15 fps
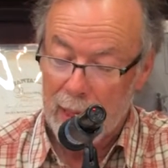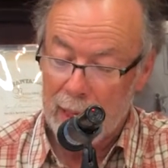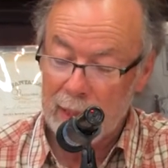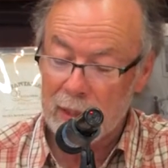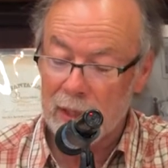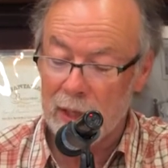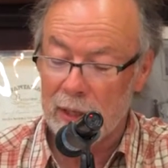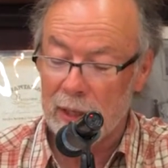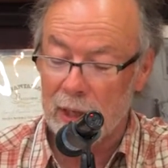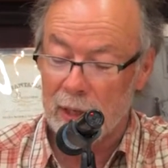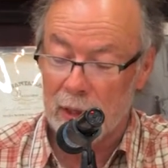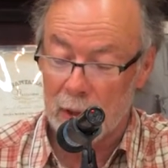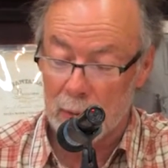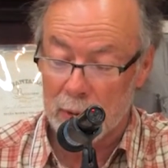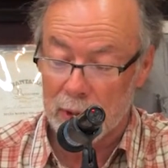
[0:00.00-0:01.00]

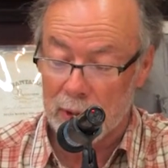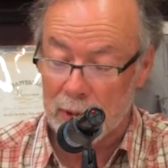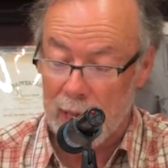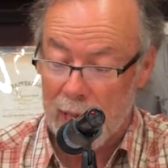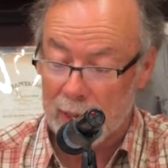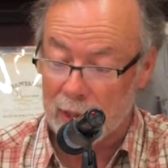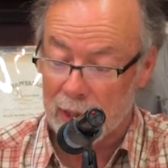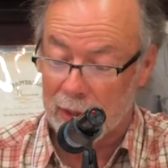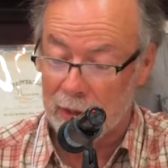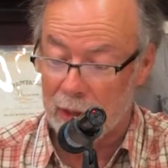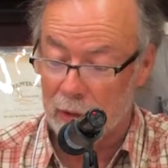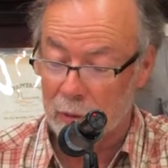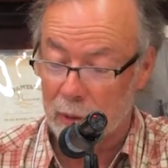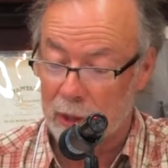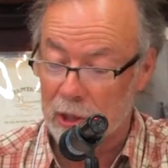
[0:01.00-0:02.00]
NCTQ's attacks on
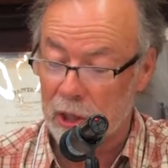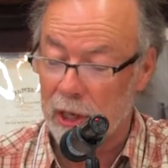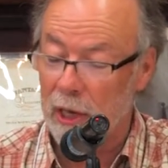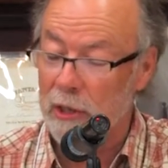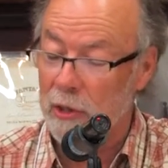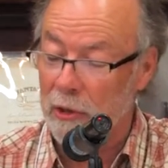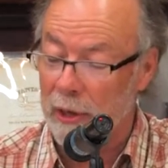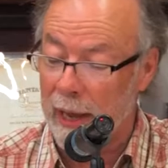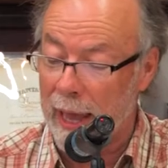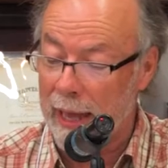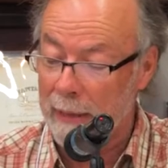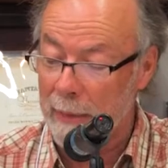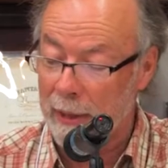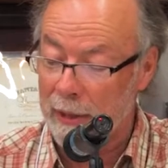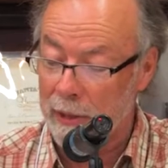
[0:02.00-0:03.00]
teacher education are
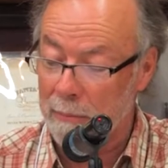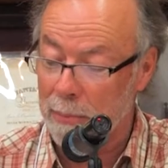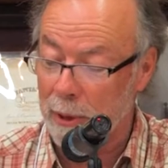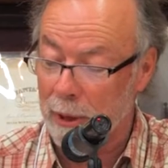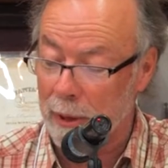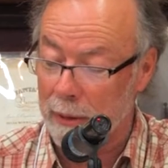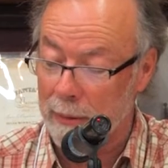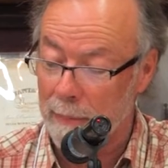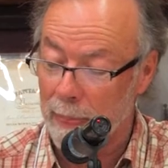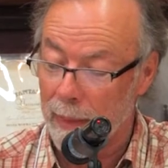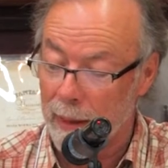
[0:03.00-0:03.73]
animated in part